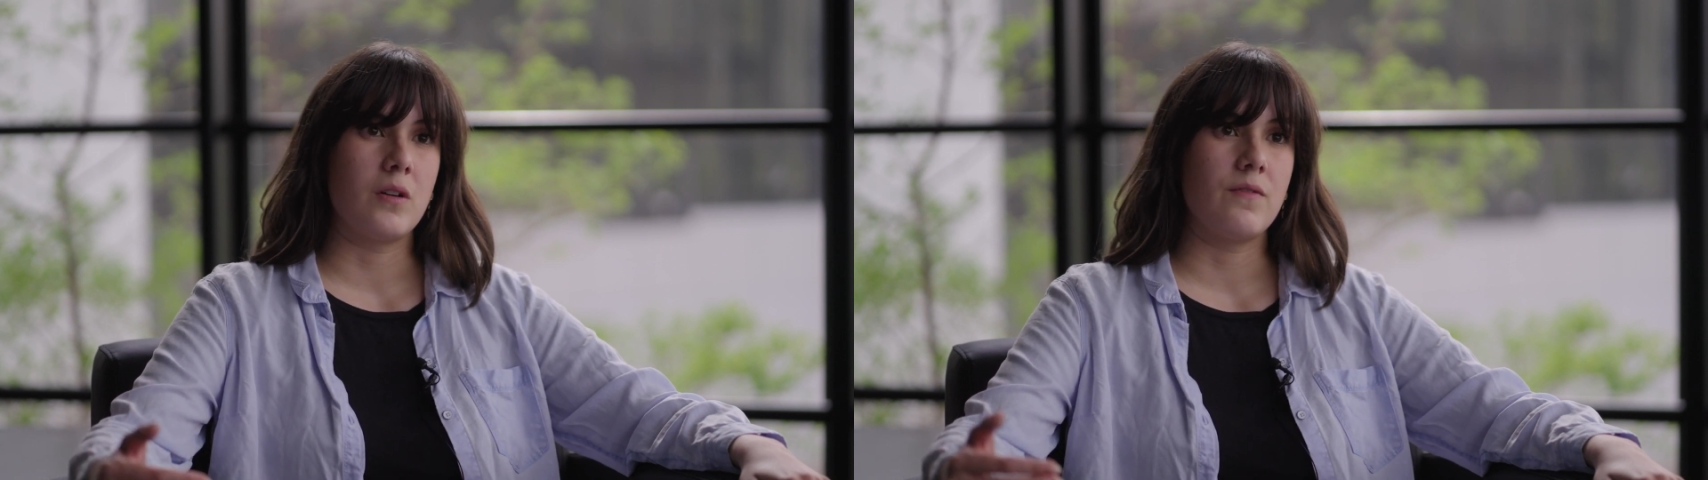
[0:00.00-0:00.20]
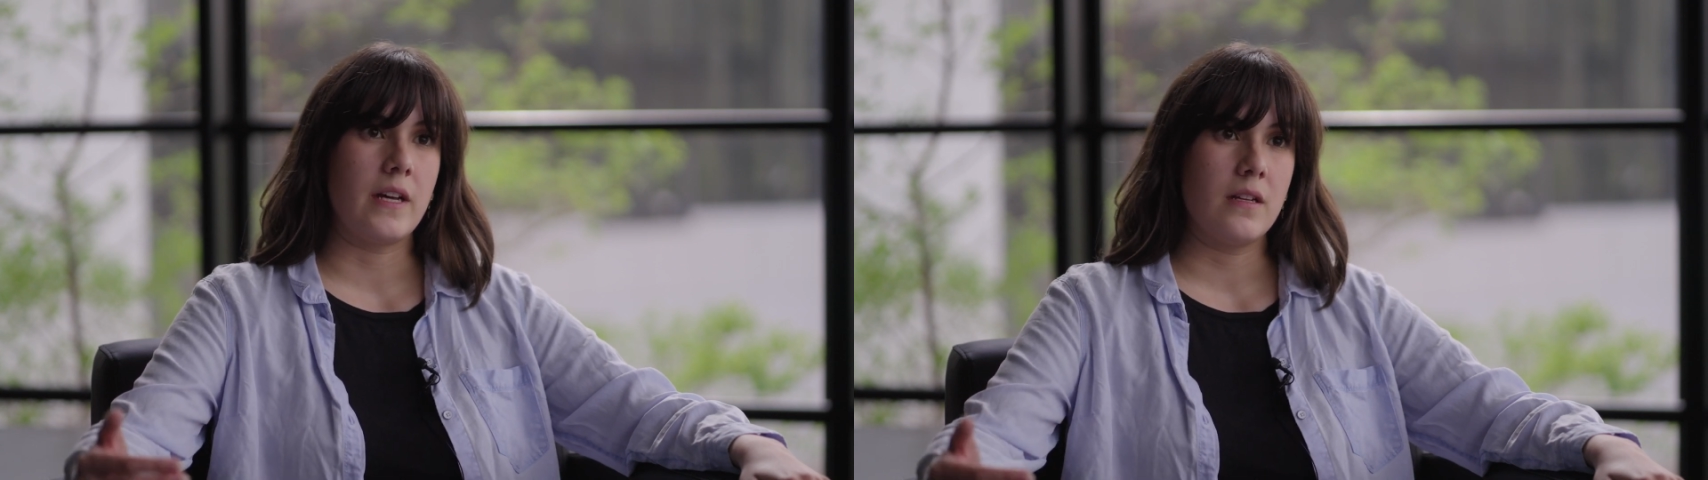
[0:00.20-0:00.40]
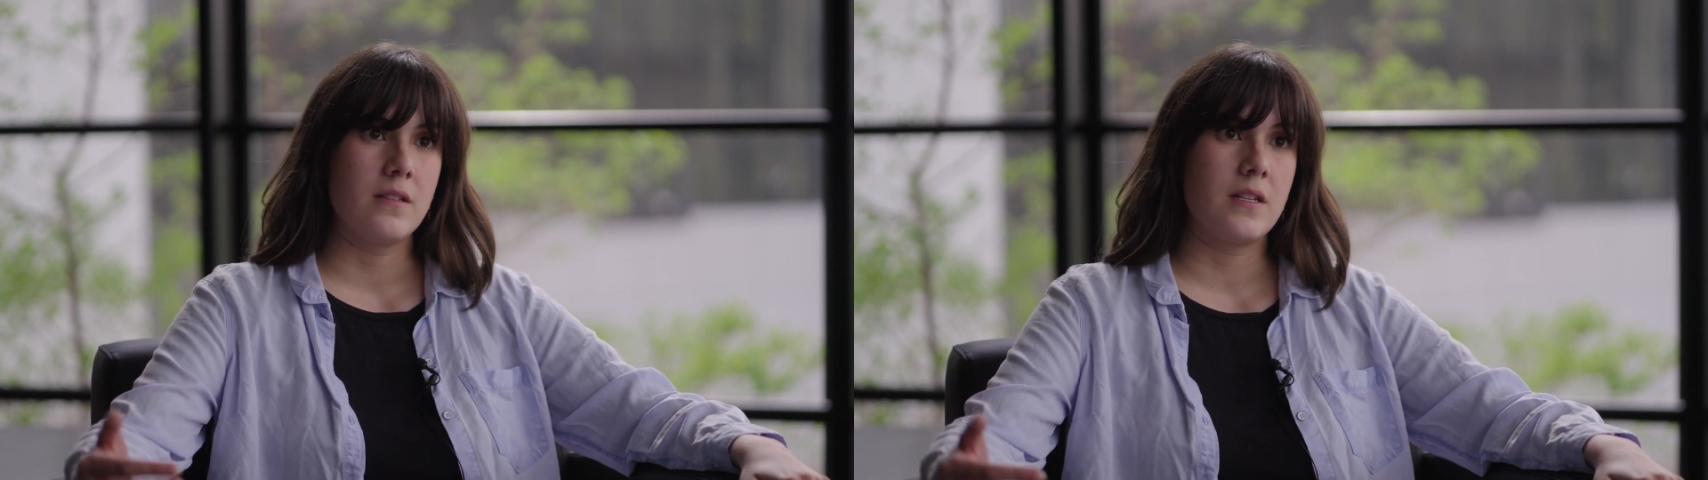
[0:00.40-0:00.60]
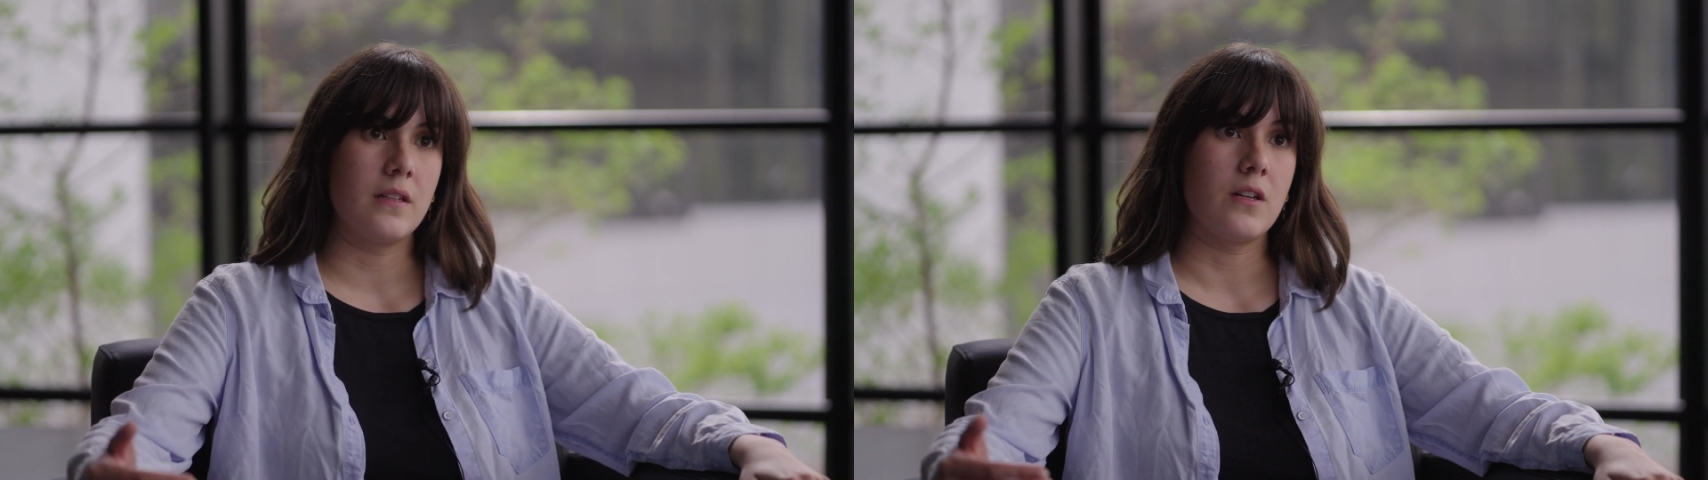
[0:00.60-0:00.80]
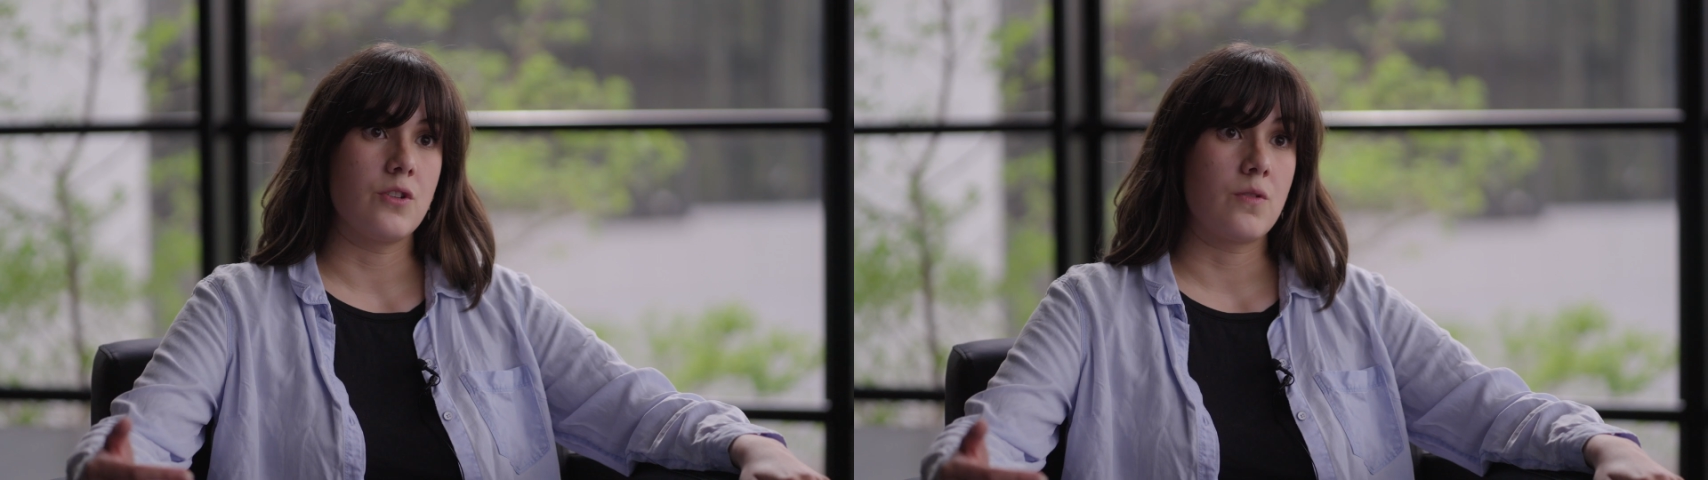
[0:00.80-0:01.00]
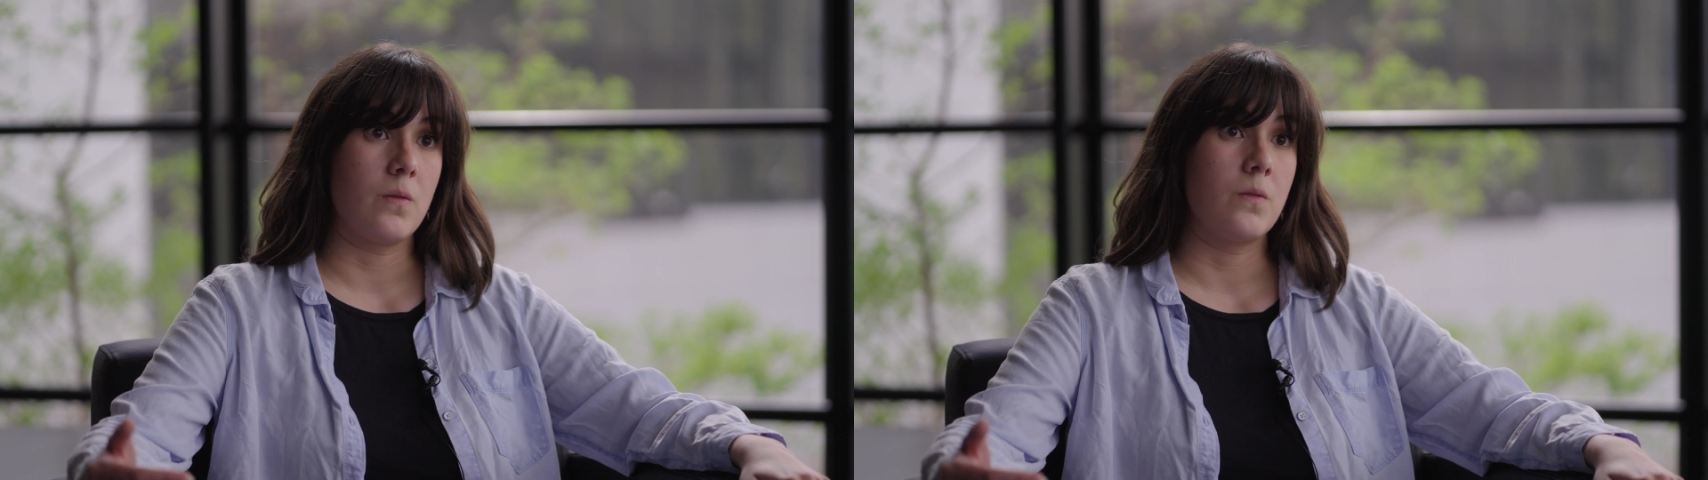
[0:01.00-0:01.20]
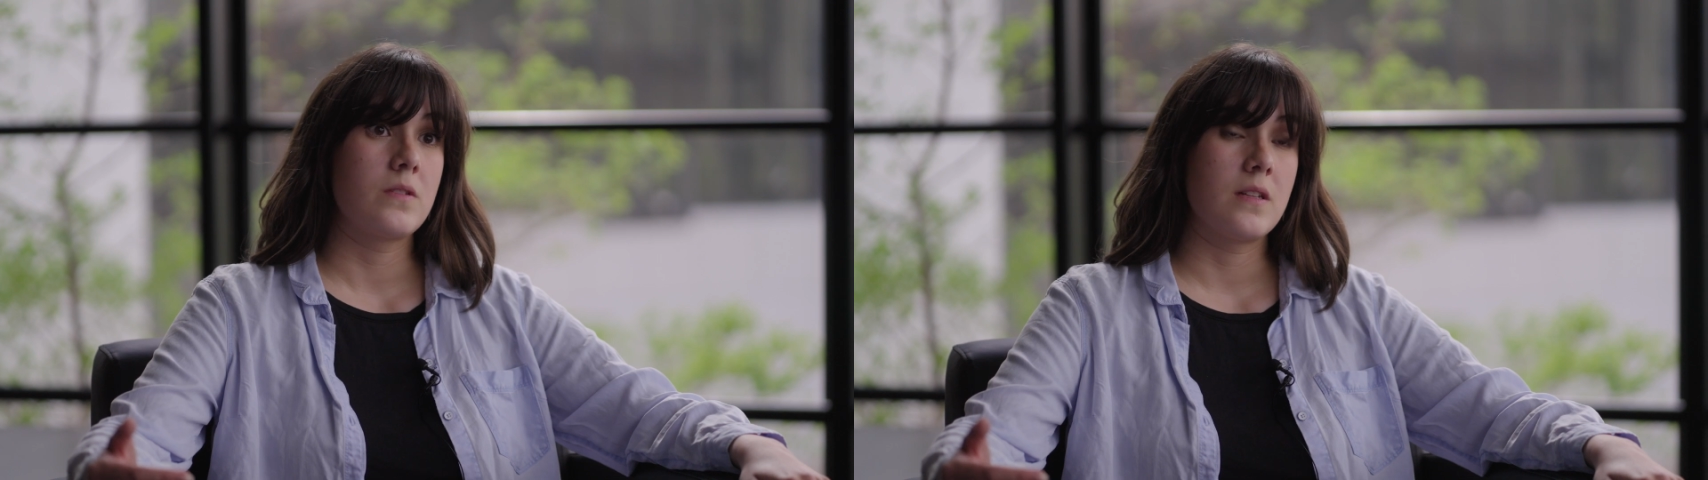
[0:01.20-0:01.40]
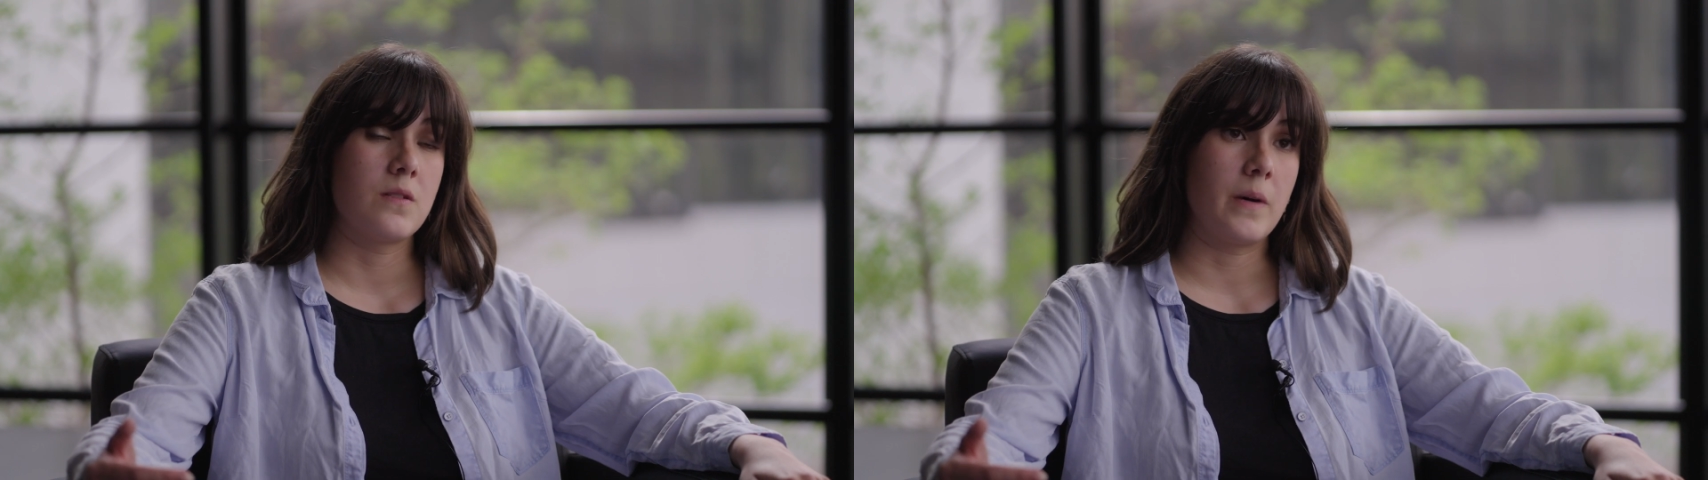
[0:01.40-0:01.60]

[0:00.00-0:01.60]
advanced in controls as